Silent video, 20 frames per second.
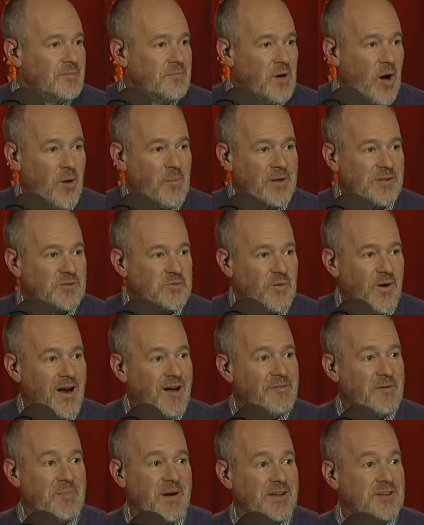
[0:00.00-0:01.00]
moments
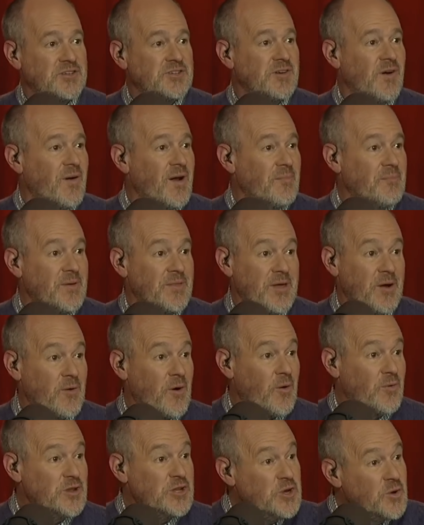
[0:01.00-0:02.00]
where everybody showed up in
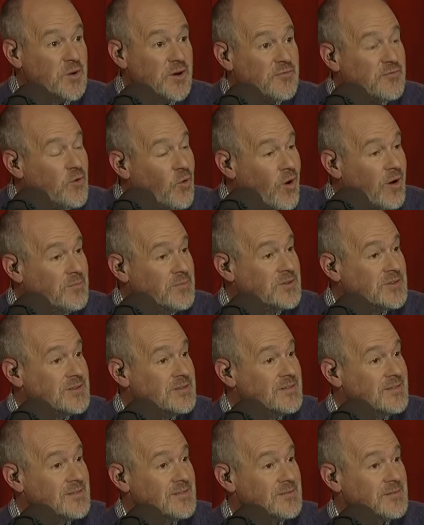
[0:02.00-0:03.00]
their own
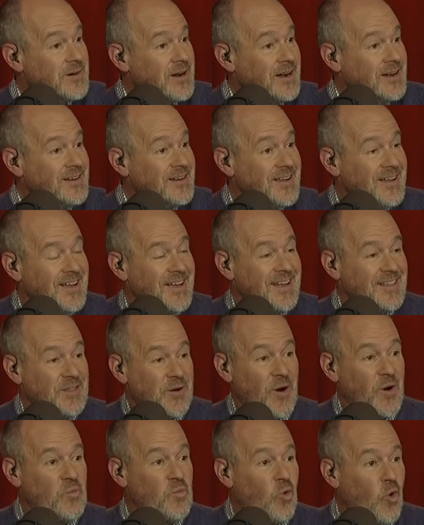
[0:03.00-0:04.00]
uniforms, right? Like
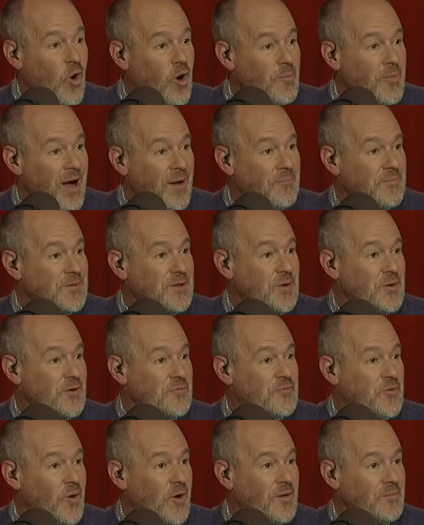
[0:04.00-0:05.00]
their that. own warm up
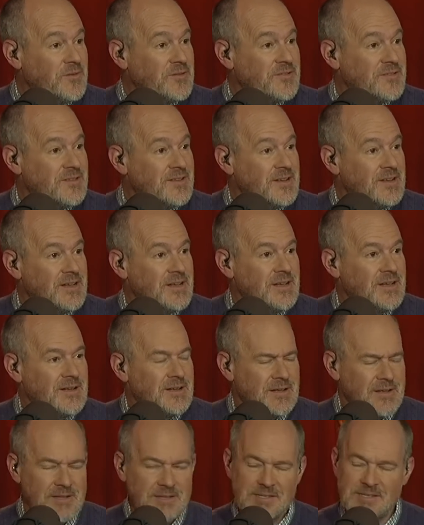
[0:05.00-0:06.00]
uniforms
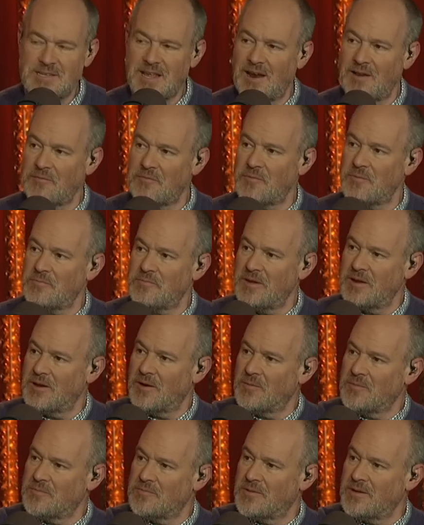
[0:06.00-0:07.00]
instead of the, you
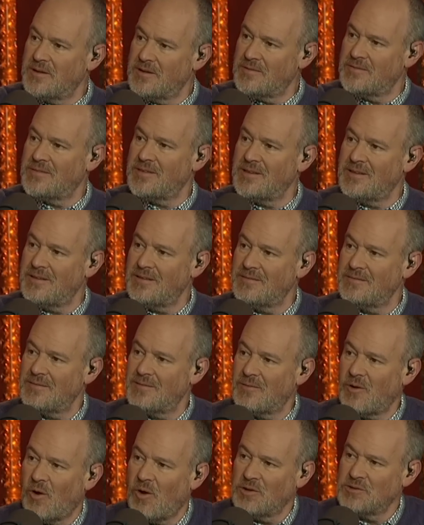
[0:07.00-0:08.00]
know the the
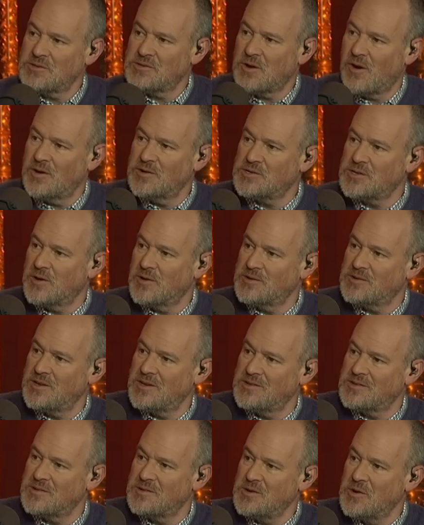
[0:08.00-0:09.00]
All Star
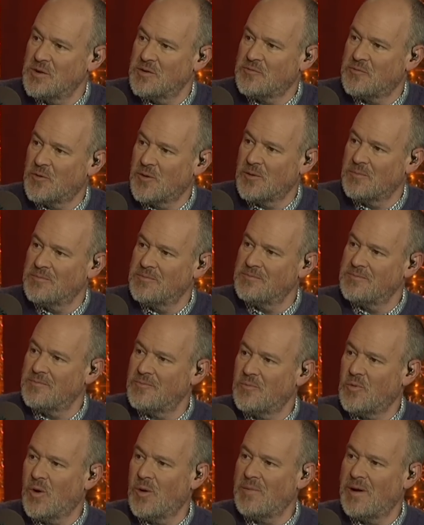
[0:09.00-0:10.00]
jerseys and uniform
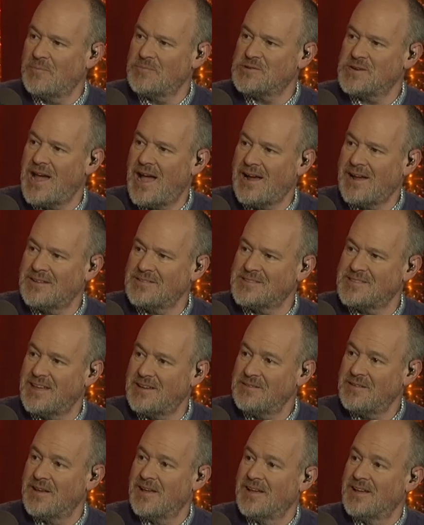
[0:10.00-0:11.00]
warm up jackets
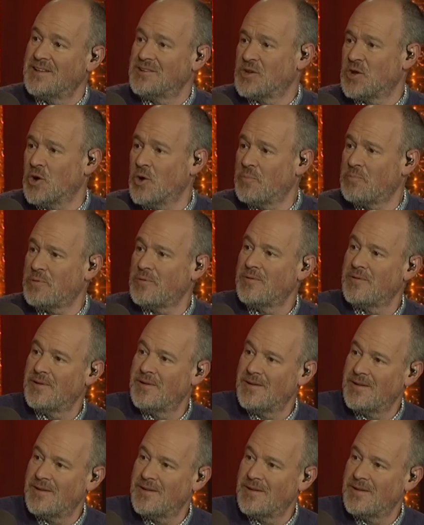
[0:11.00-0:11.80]
that Coop